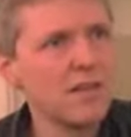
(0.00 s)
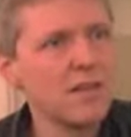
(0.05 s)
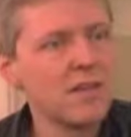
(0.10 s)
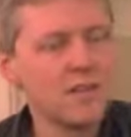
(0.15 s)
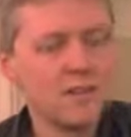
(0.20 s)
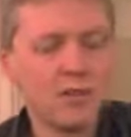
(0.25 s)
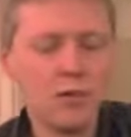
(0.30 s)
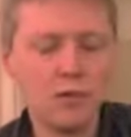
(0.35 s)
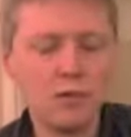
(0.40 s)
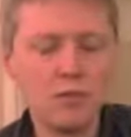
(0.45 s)

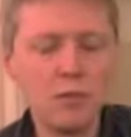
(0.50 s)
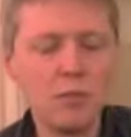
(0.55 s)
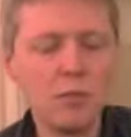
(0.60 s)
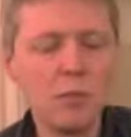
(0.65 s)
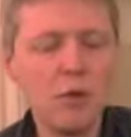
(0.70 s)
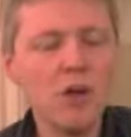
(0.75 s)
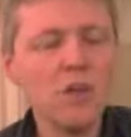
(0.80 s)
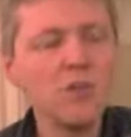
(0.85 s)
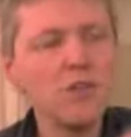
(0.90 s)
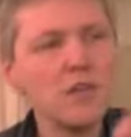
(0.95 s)
So we
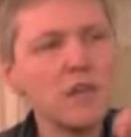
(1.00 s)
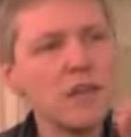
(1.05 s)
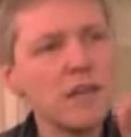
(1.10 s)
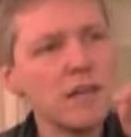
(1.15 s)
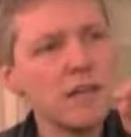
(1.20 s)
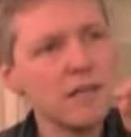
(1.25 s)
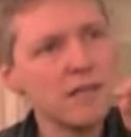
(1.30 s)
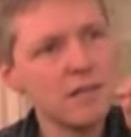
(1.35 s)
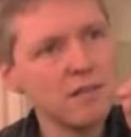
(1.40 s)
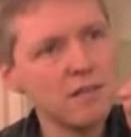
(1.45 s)

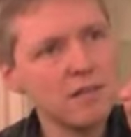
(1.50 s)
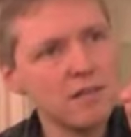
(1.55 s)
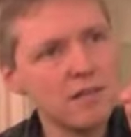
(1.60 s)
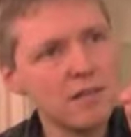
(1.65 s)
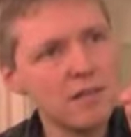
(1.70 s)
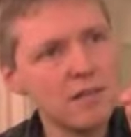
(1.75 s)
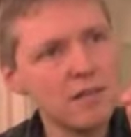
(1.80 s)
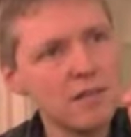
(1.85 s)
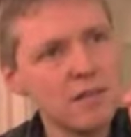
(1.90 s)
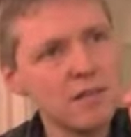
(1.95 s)
modulate the
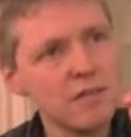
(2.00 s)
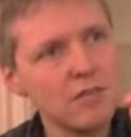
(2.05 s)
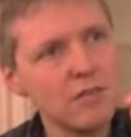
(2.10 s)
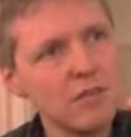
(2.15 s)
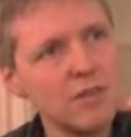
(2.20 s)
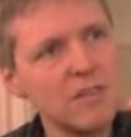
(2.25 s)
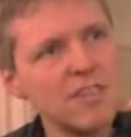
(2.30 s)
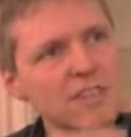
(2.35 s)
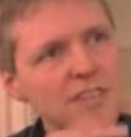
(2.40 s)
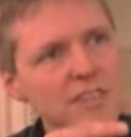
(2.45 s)
signal
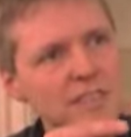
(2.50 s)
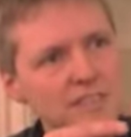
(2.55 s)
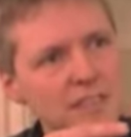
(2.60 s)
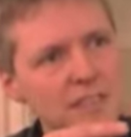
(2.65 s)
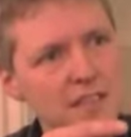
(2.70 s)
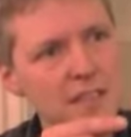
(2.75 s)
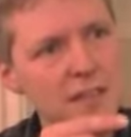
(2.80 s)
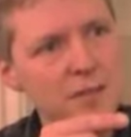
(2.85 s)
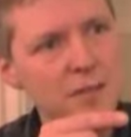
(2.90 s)
to a DC.